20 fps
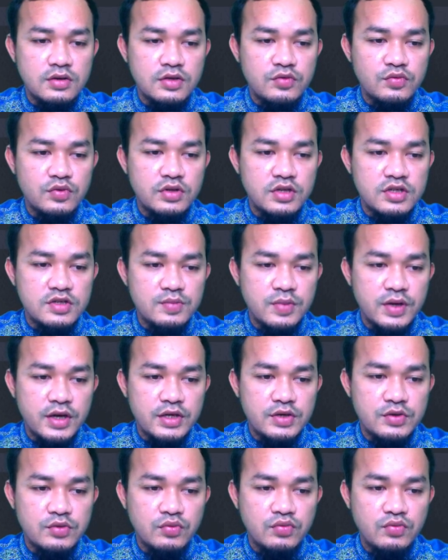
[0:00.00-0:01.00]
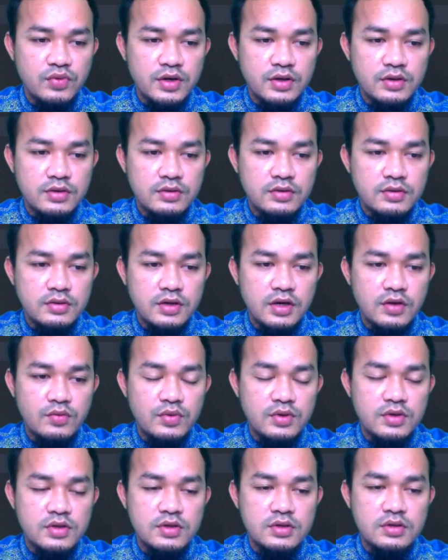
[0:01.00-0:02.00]
it will display you one, that
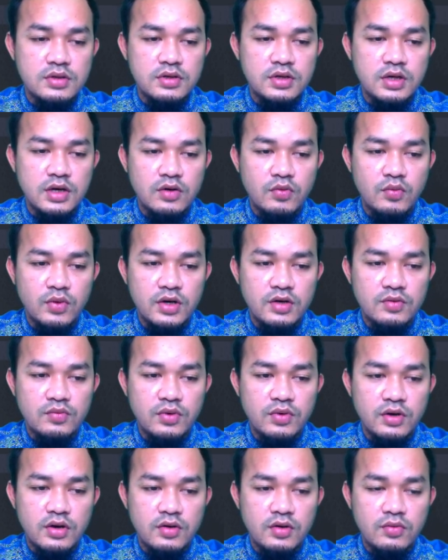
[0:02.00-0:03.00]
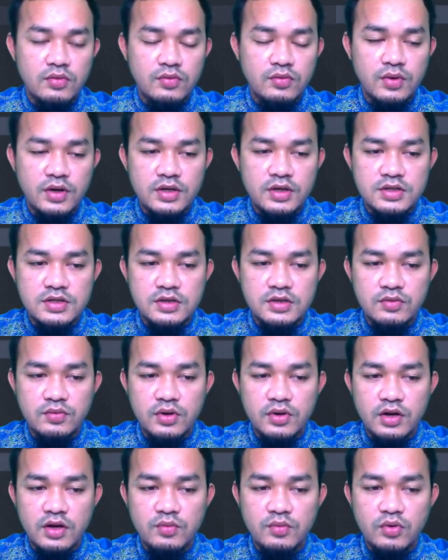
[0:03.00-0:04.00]
one is a
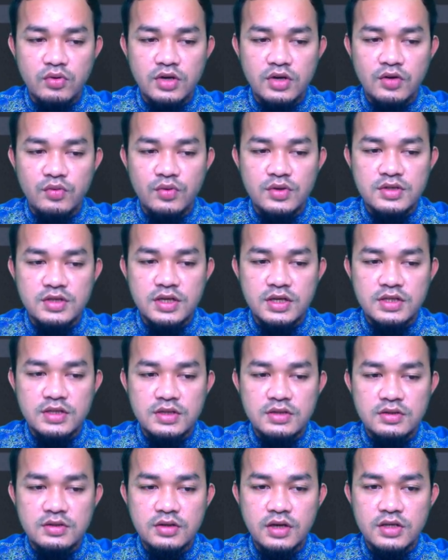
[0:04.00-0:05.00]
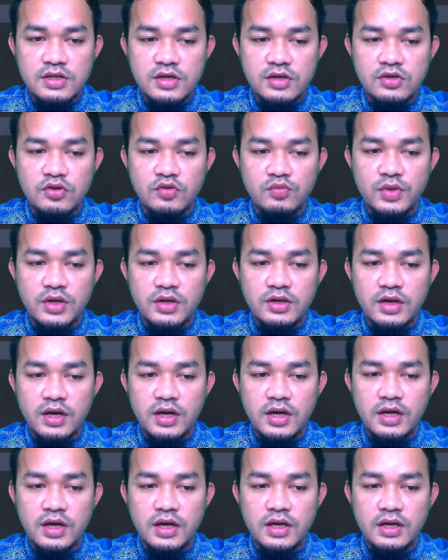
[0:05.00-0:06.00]
variable that we send as argument,
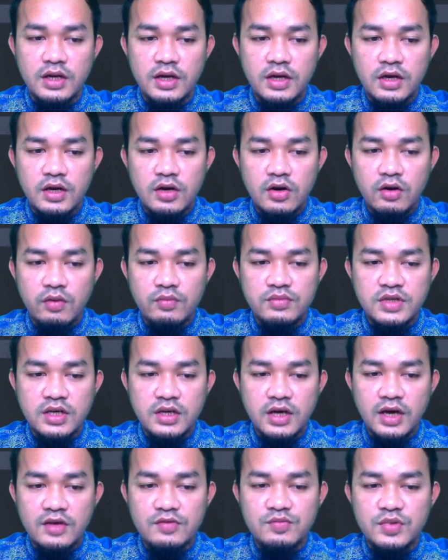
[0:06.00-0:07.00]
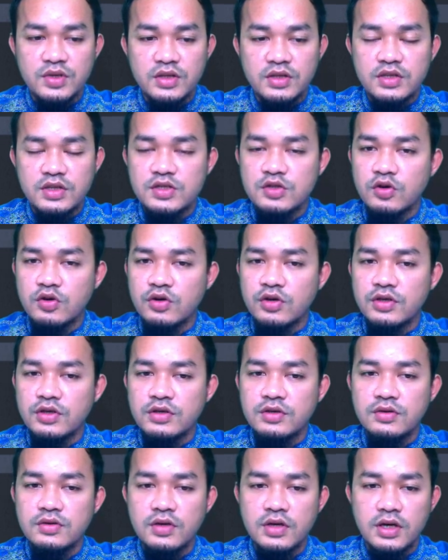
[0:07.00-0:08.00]
and then object has been destroyed.
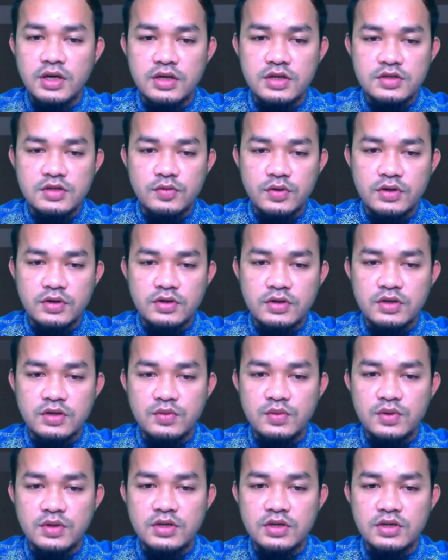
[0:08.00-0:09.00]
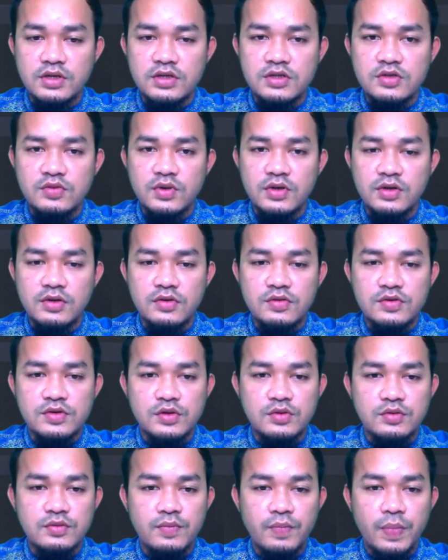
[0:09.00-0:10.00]
Okay, this one, they will return this one
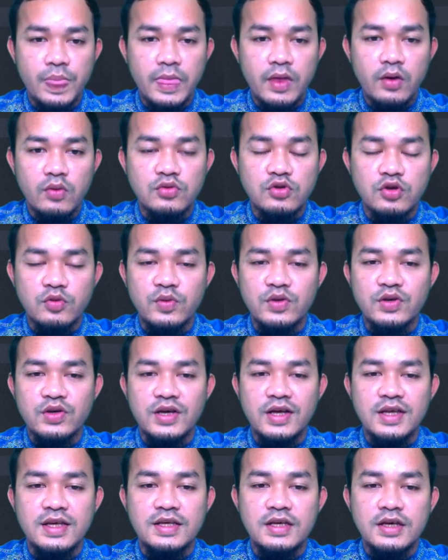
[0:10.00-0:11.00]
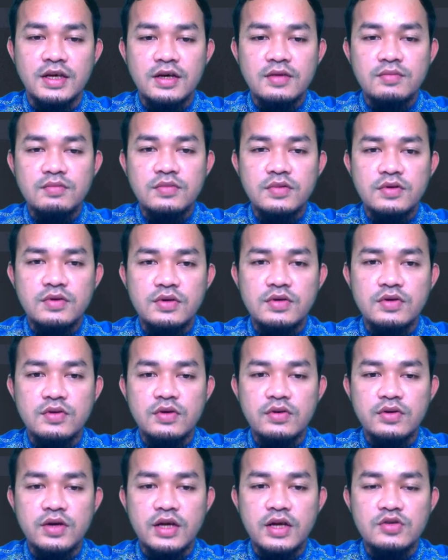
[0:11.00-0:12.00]
also automatically. You
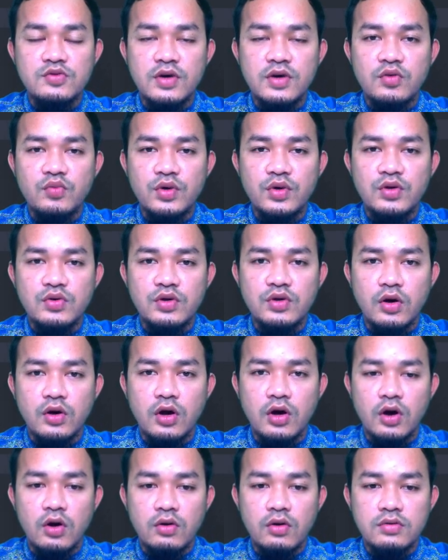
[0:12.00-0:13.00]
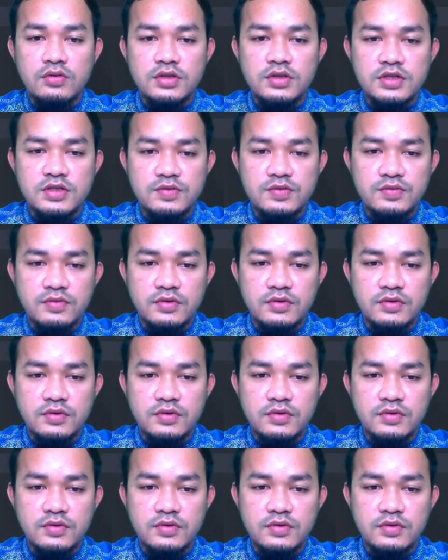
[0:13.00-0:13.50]
look at this one, we do not call this